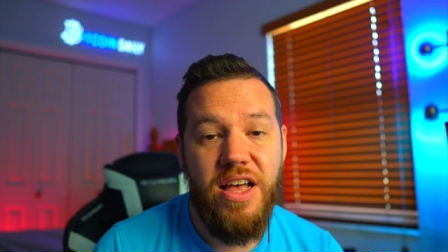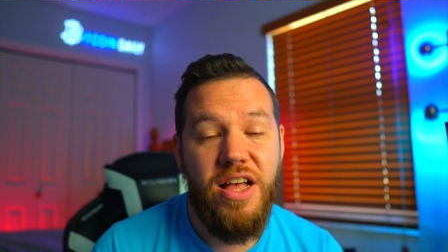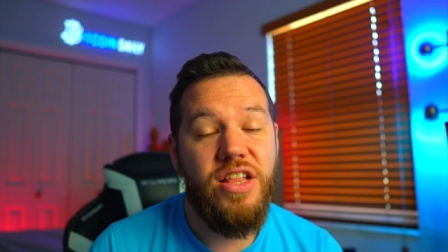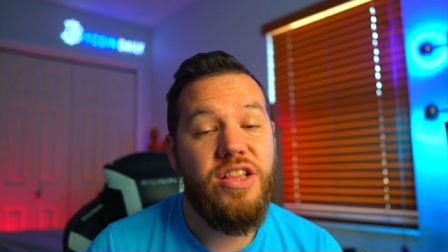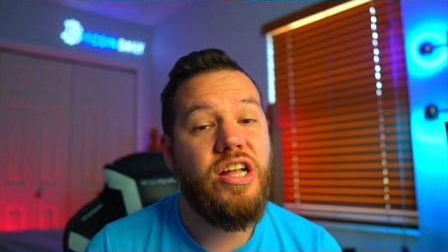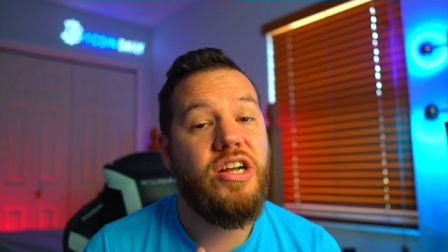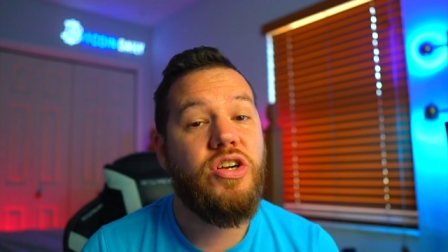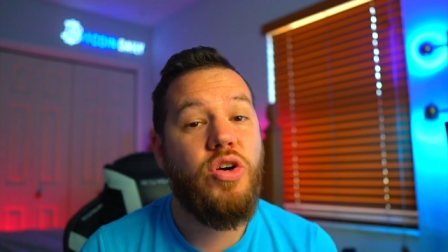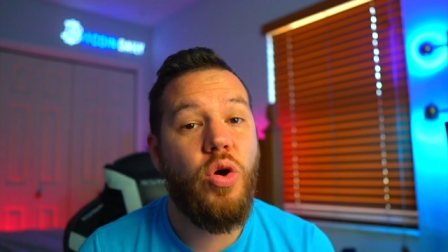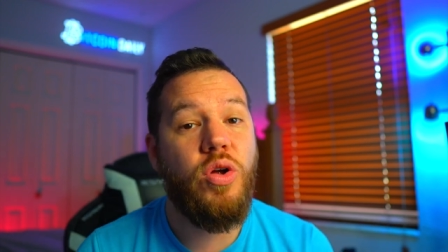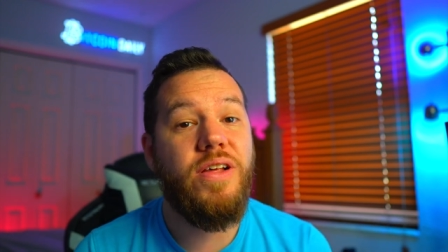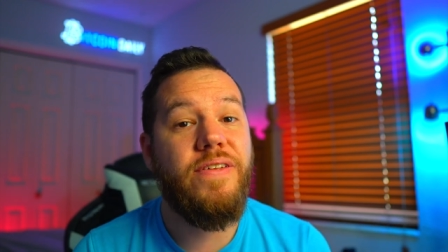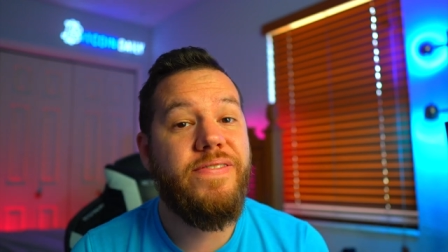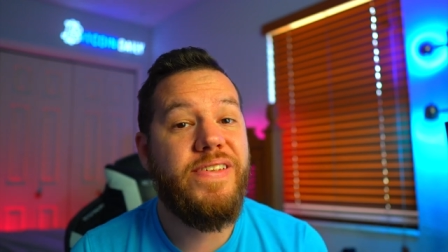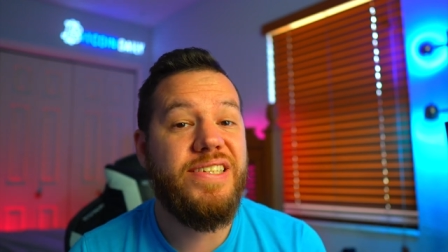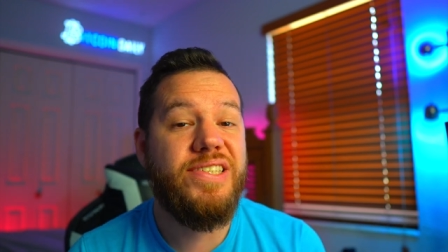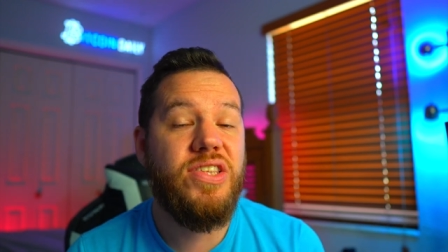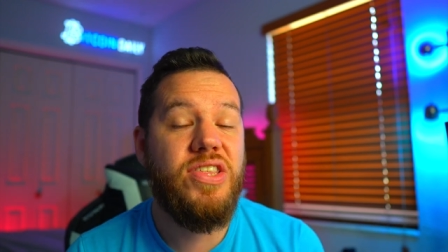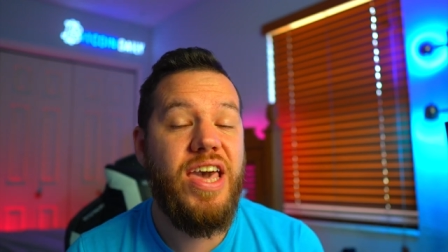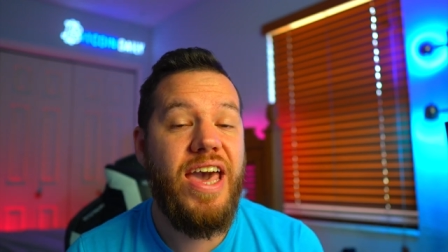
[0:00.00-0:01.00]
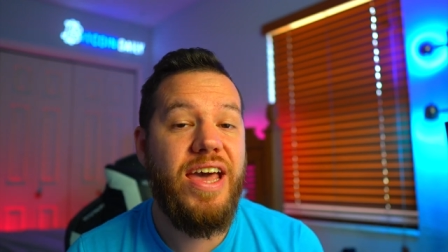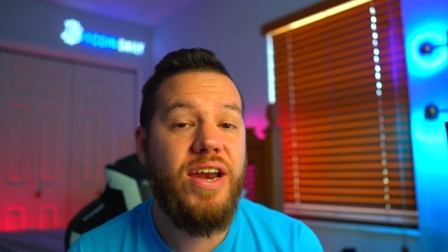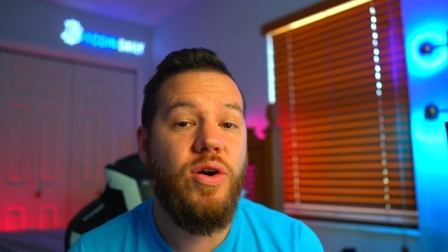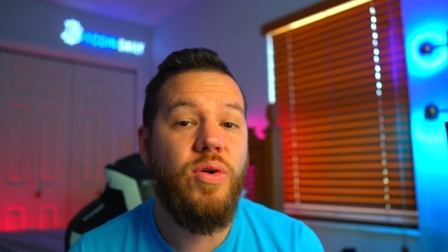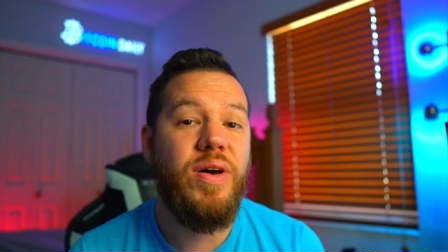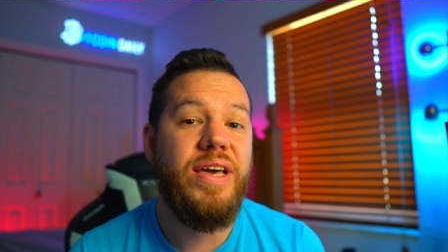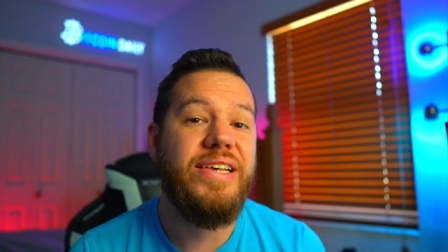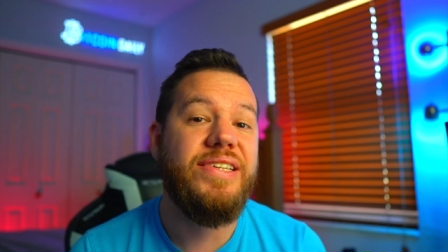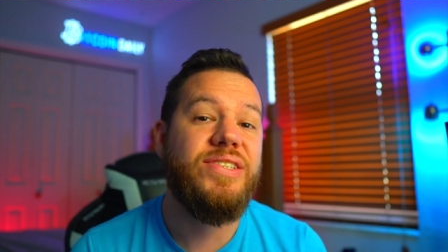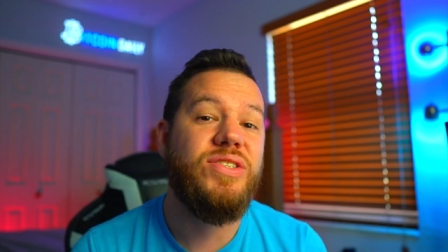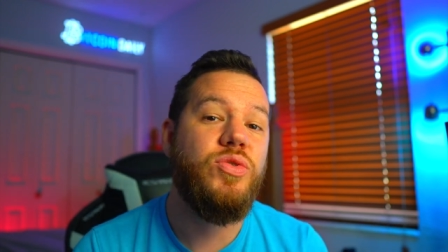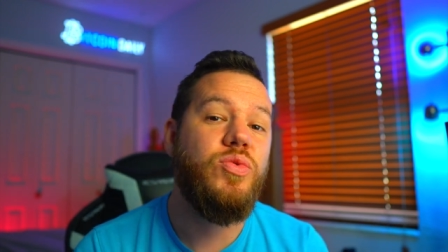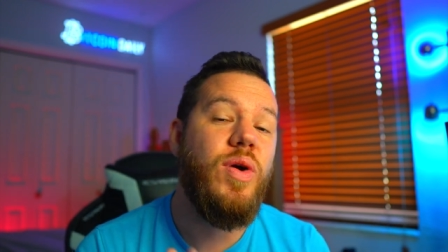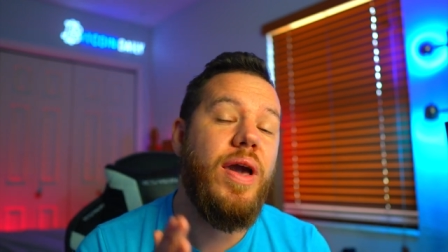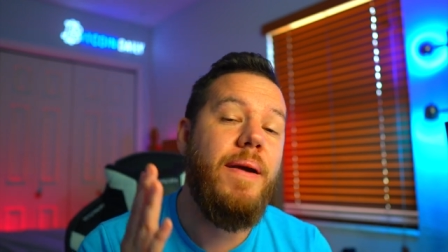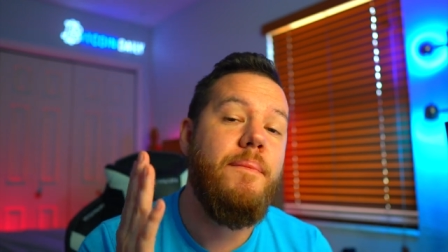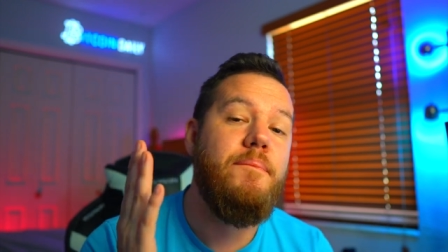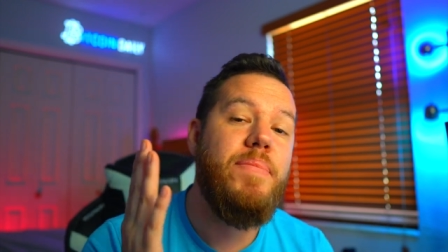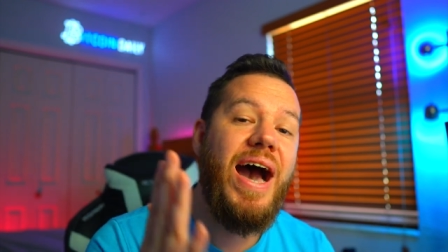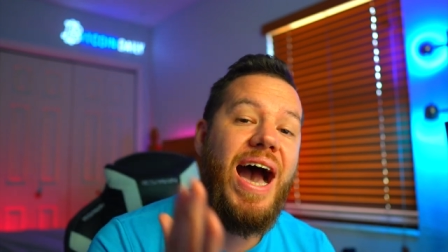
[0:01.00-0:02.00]
The goal of this channel is to
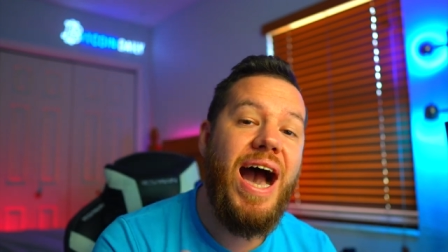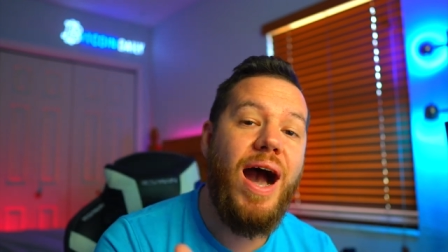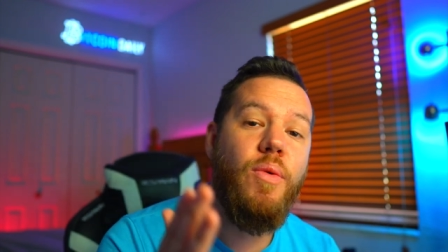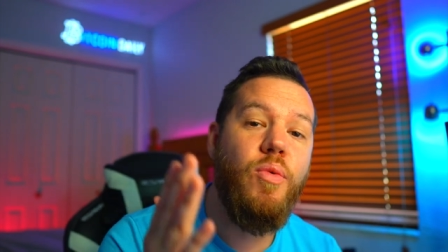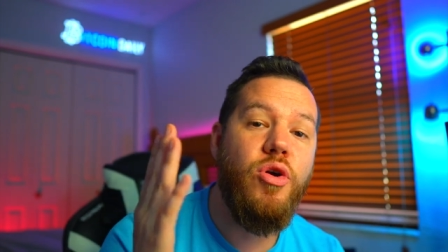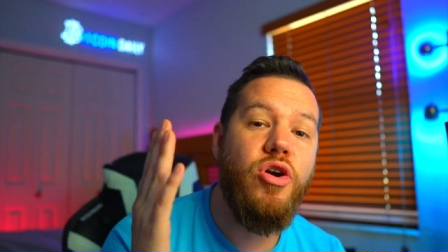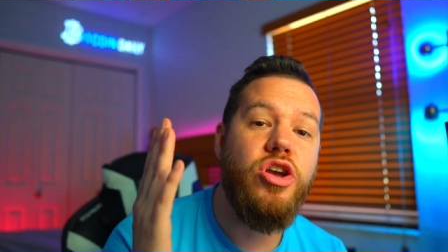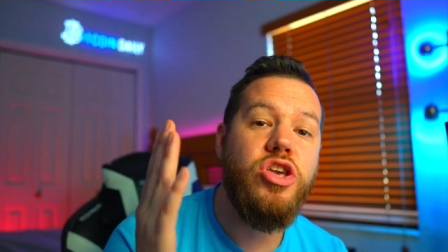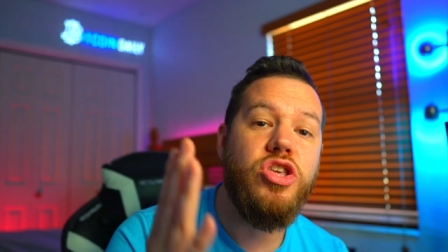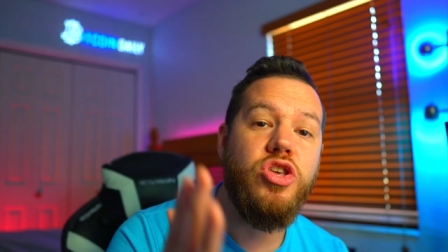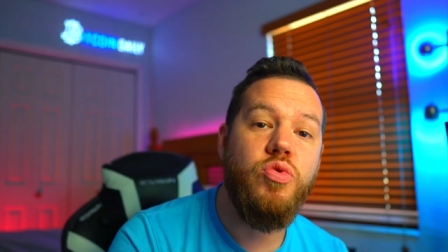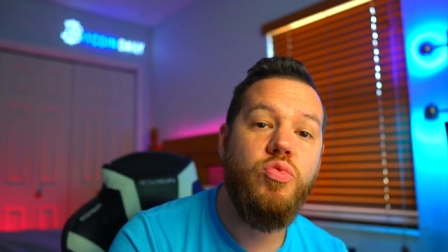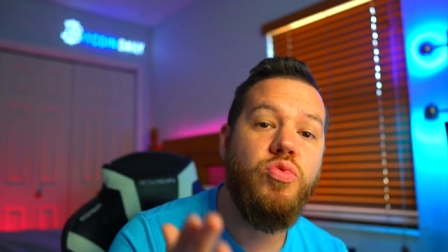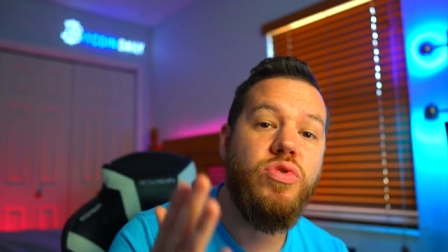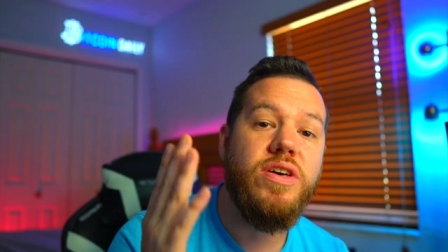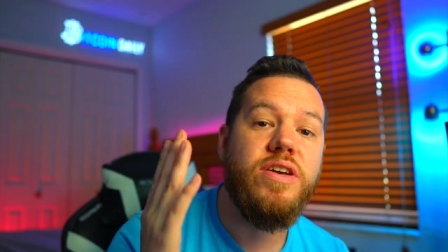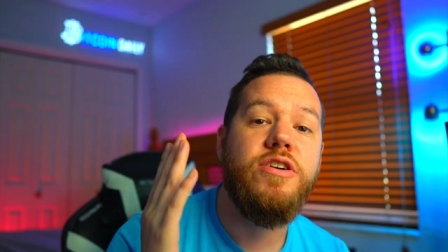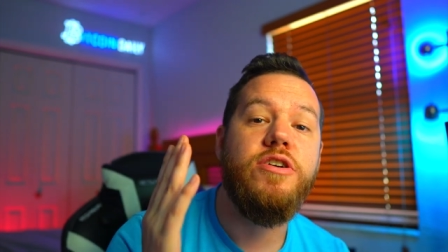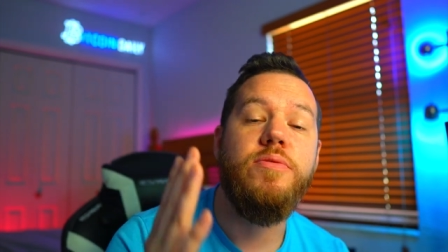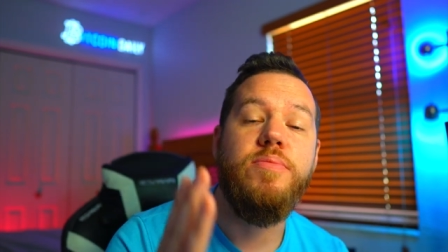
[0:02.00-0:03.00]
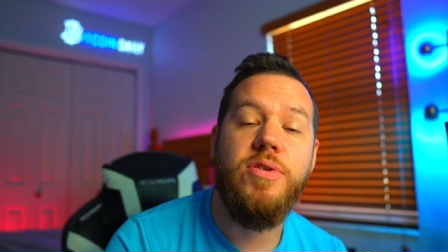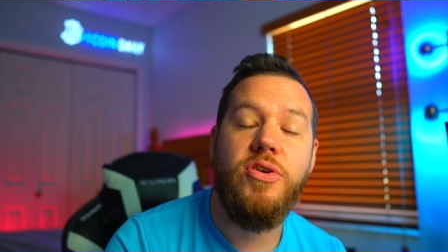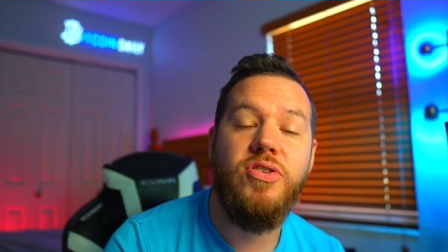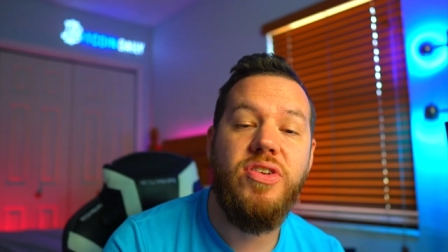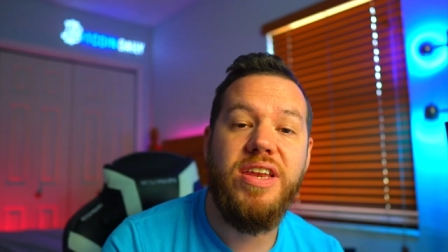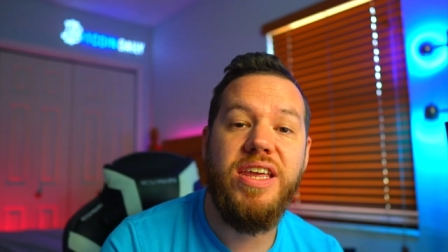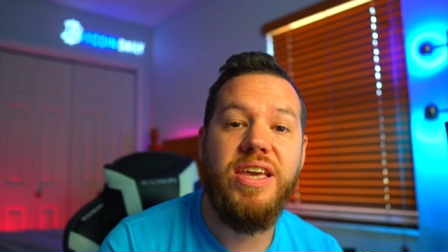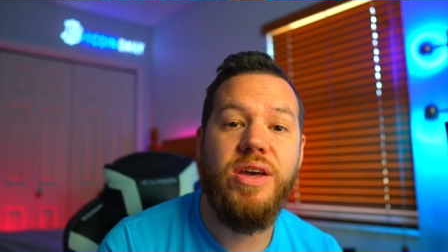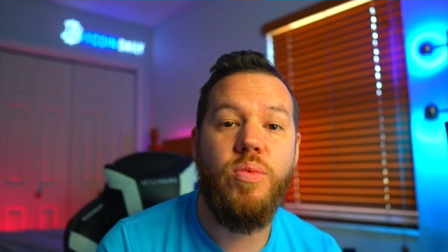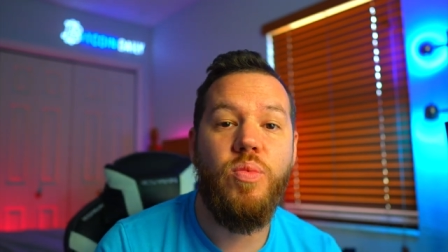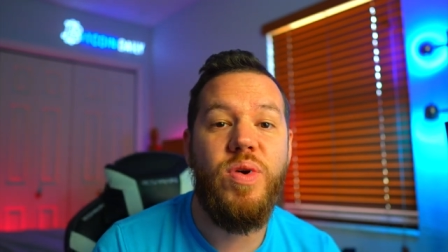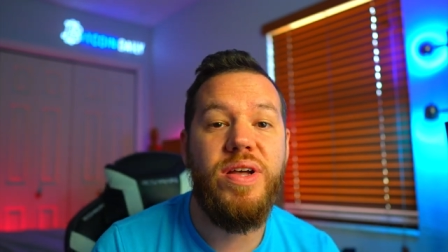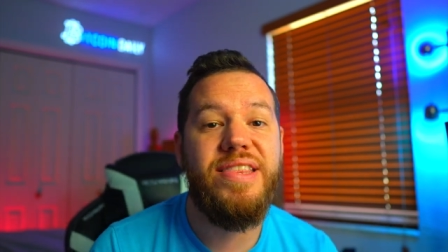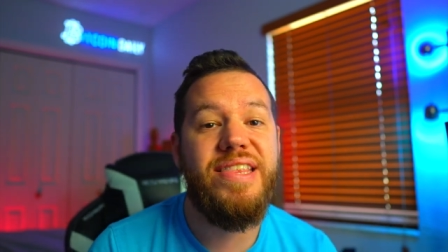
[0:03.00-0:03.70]
empower you, the community, with the